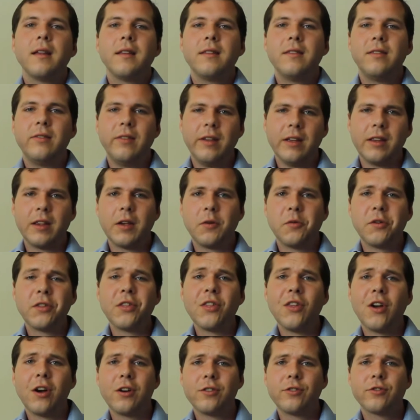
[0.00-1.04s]
Dealing with
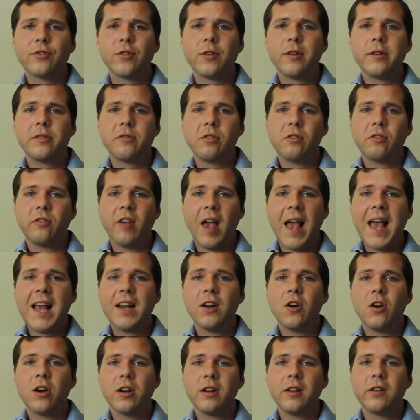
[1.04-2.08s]
large creatures
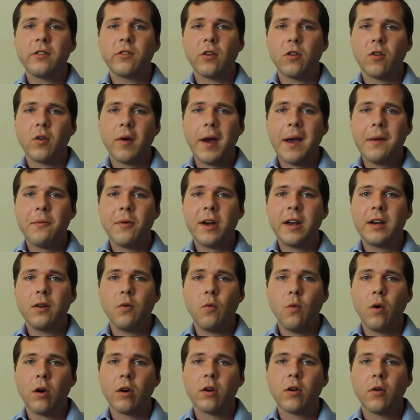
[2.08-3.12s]
head-on is a great way to
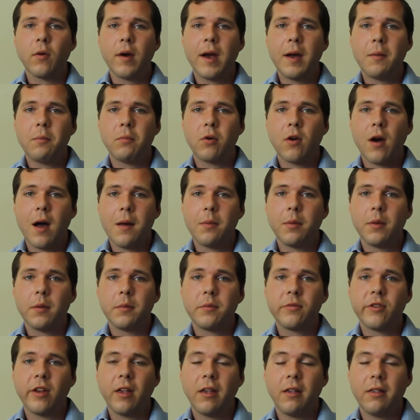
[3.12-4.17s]
work around
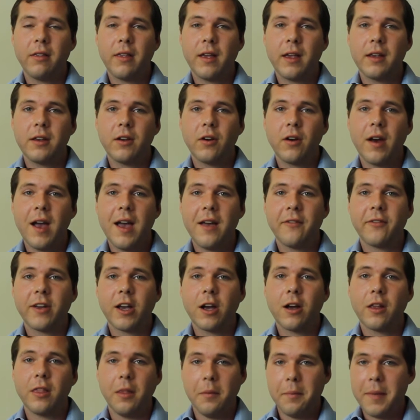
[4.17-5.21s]
problems that you're having
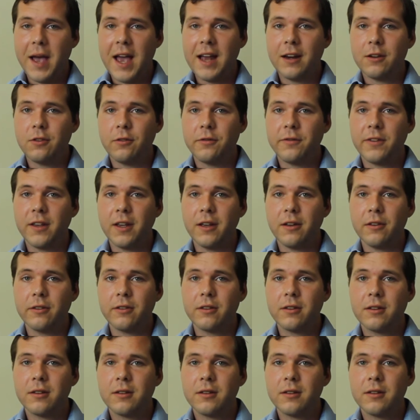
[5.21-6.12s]
on the battlefield